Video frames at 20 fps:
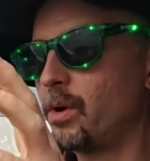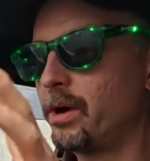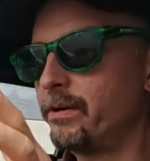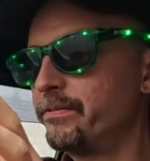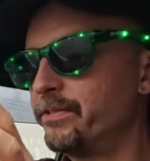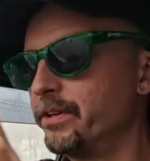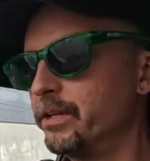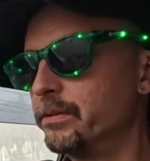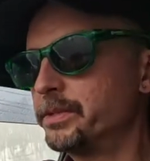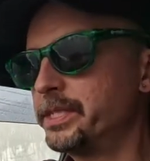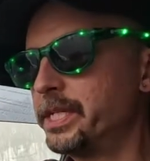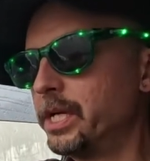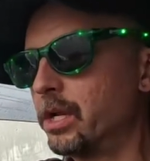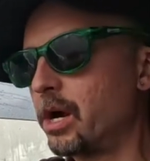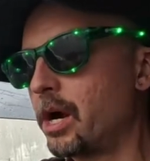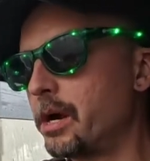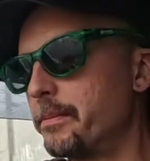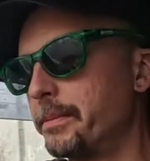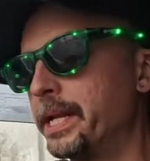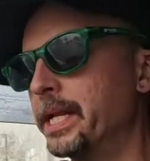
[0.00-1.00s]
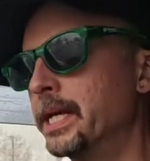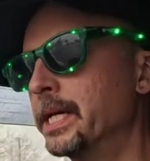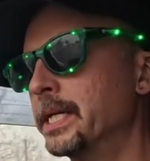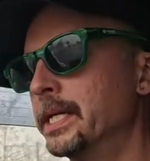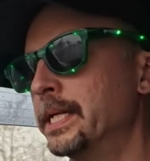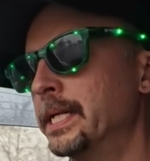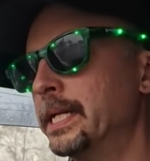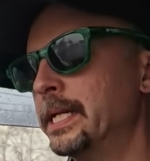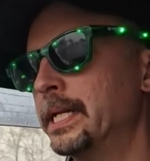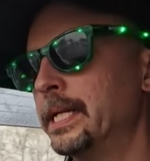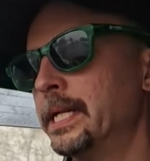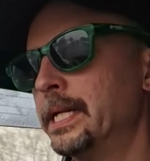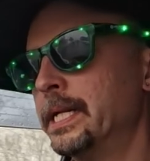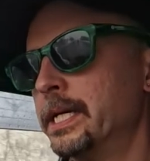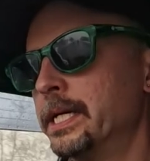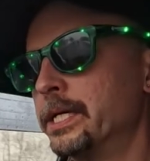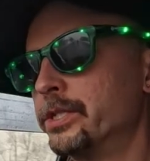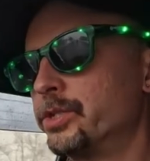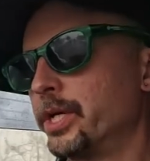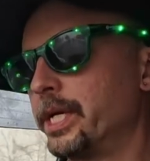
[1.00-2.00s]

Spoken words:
One Films, Neil Hartmann.